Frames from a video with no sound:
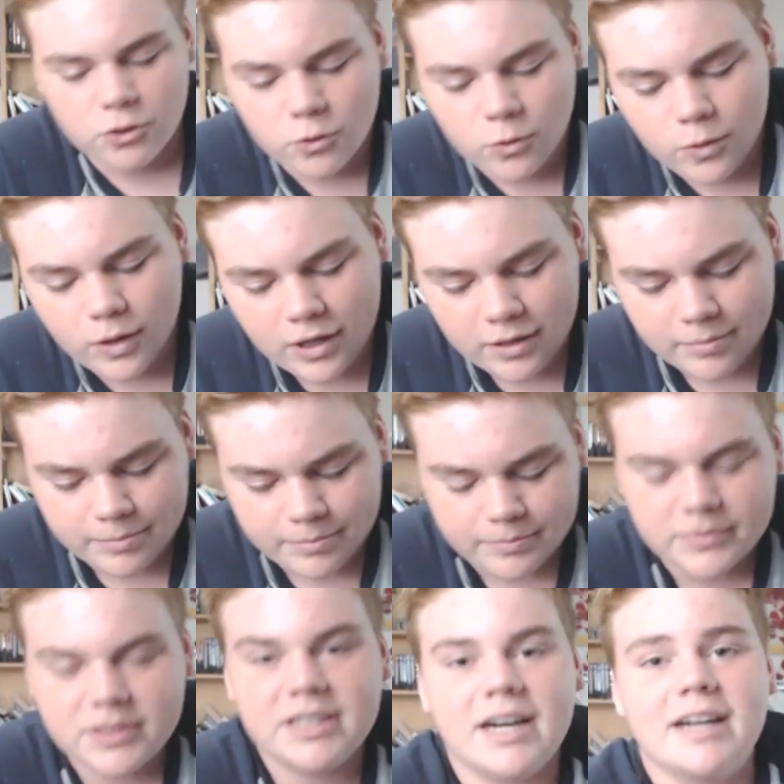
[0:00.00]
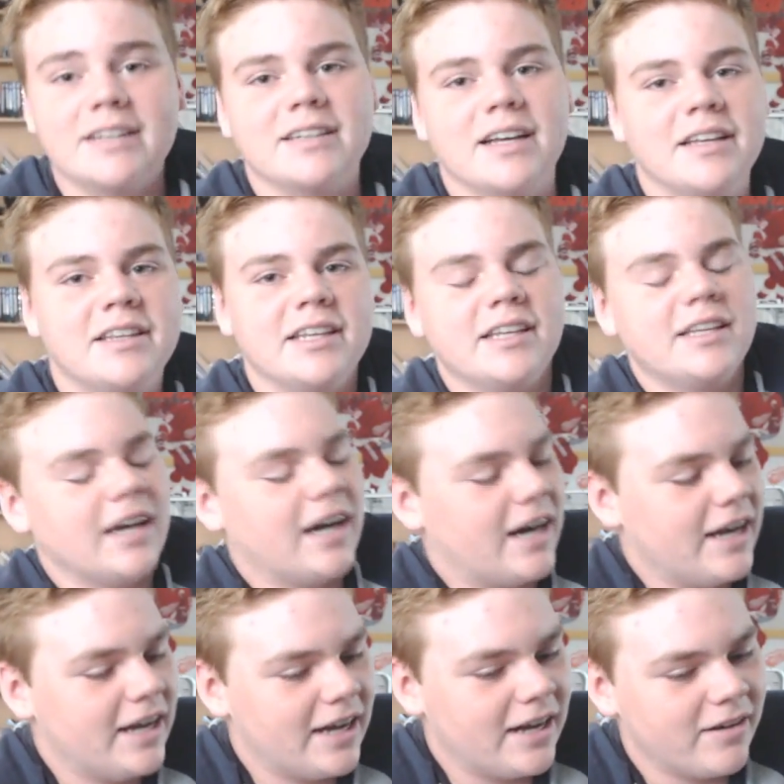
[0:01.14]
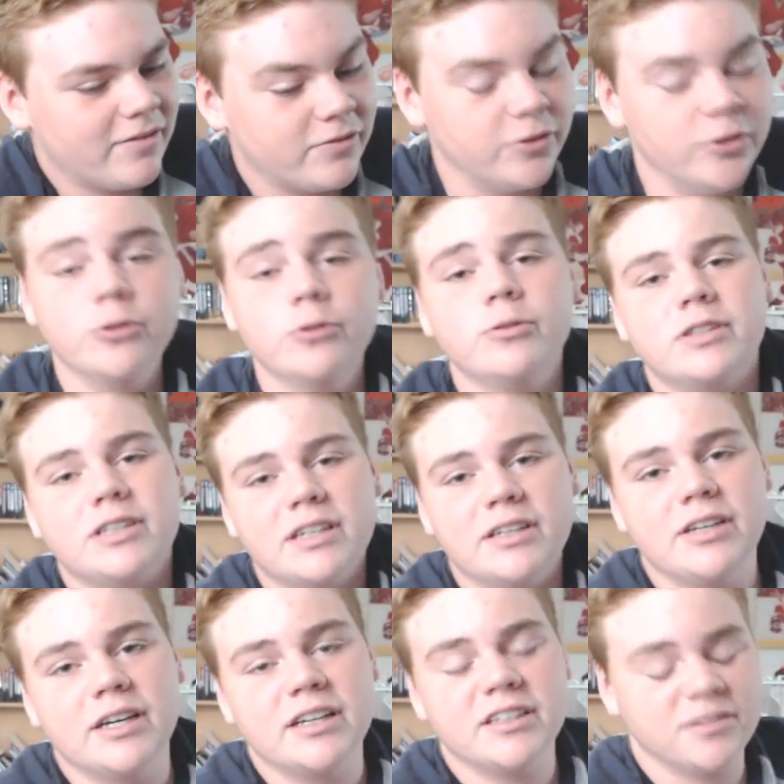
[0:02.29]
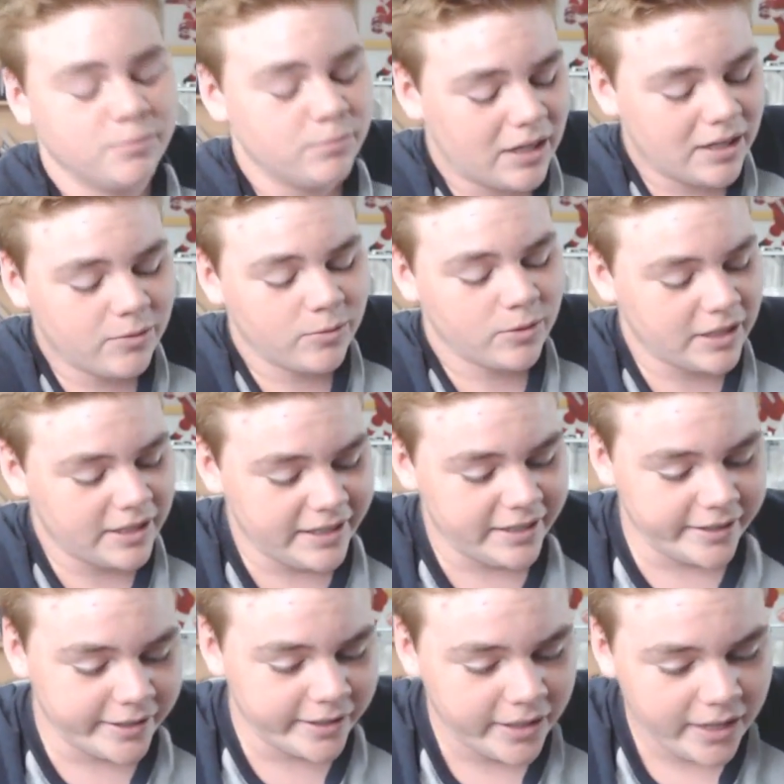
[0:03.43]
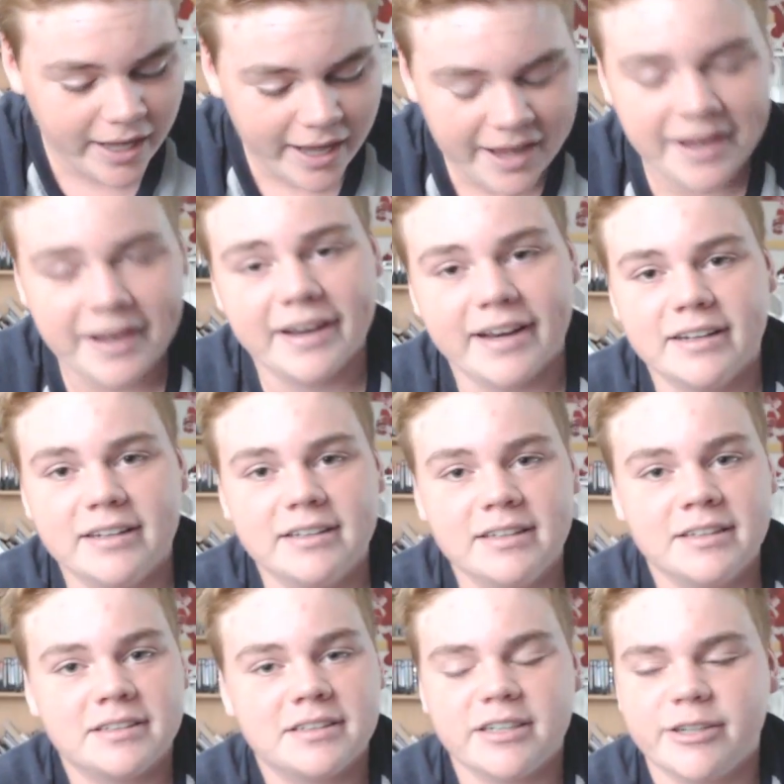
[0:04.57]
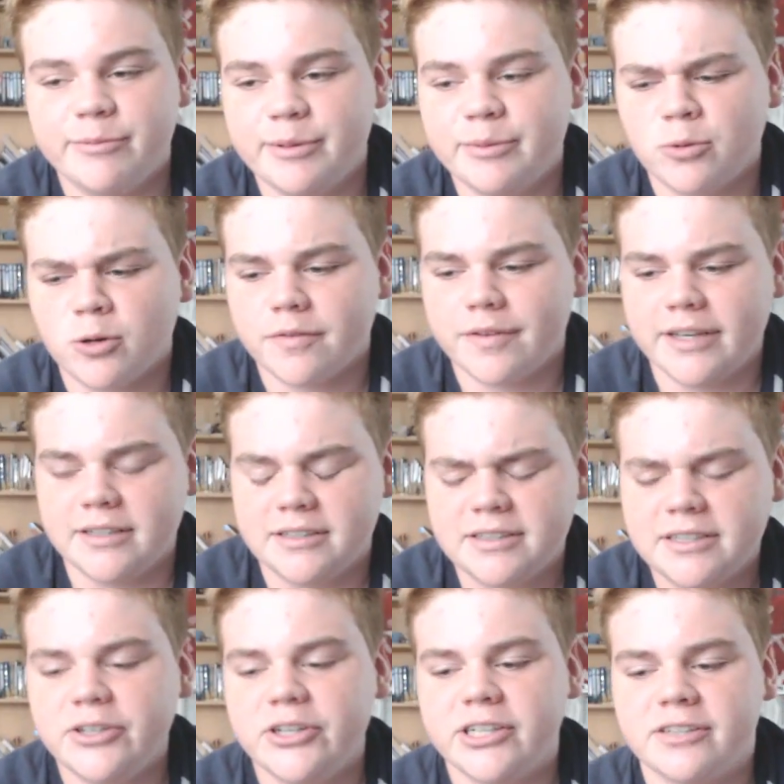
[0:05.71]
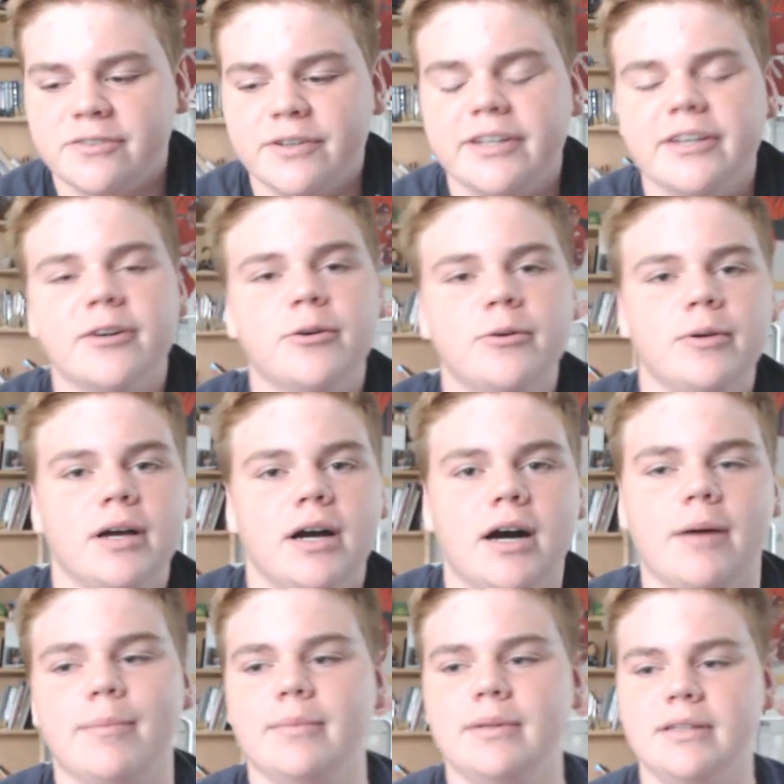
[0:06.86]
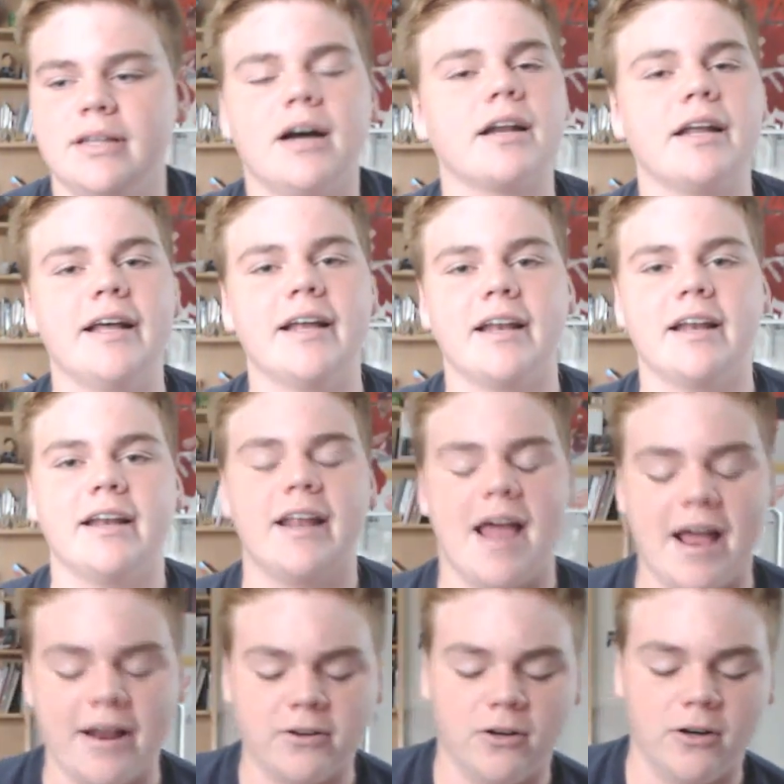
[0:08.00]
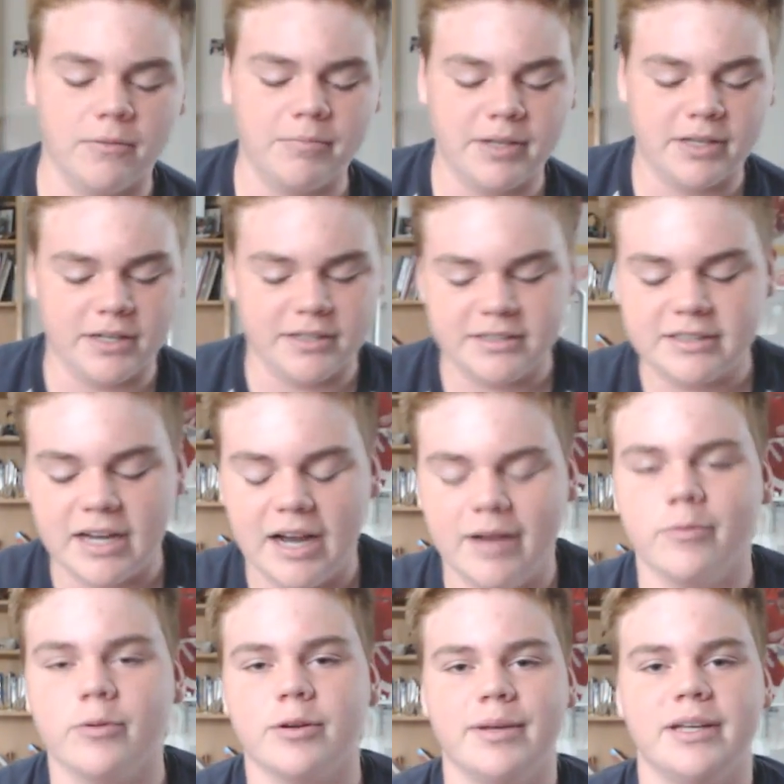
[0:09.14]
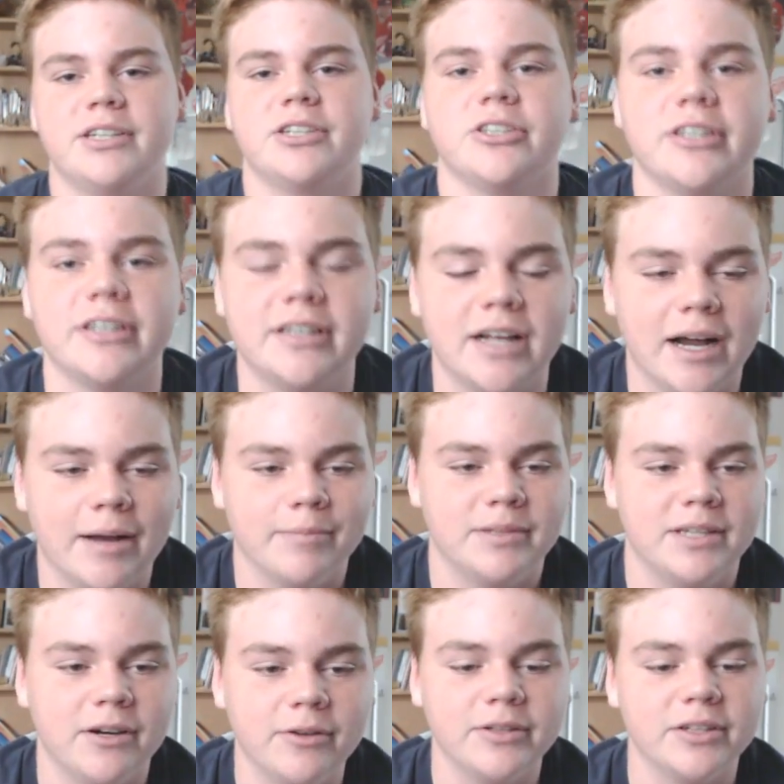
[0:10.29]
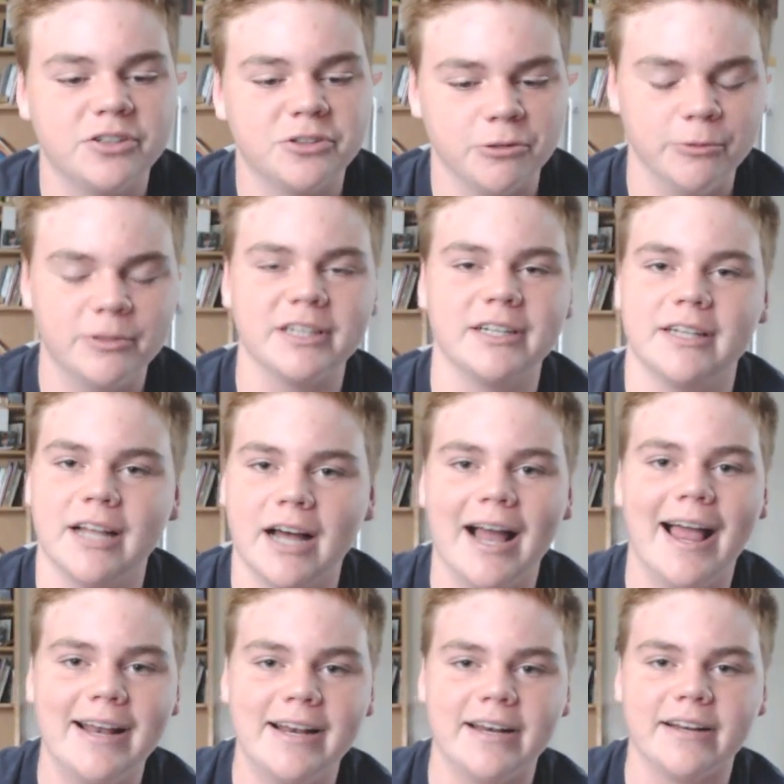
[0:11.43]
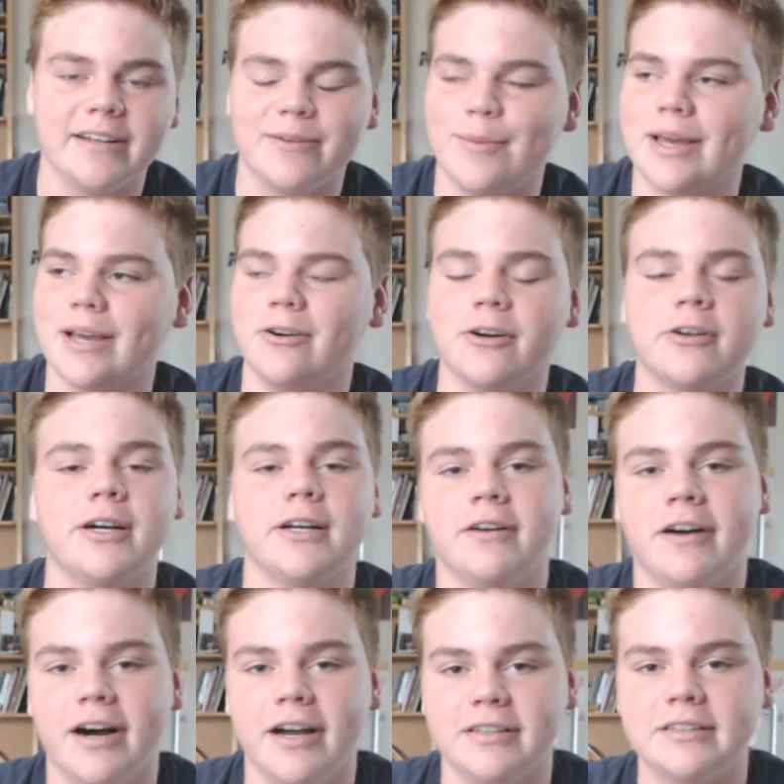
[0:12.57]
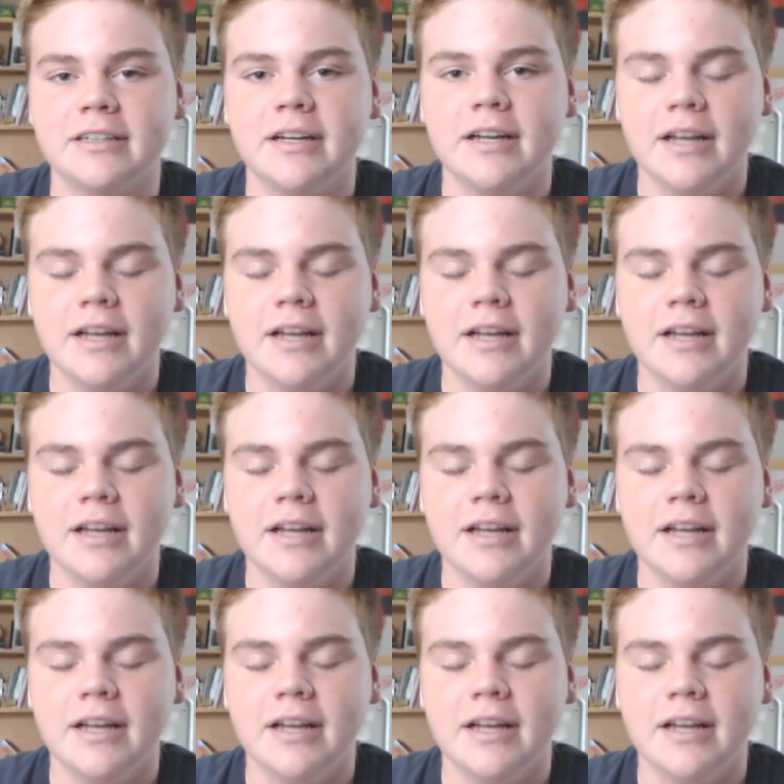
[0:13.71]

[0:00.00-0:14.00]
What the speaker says: So, guys, I think I have news that you guys might want to hear, and this is going to be more of a serious video, not an edited at all, because I want to make sure that I'm telling the truth and not editing to make it look like lies.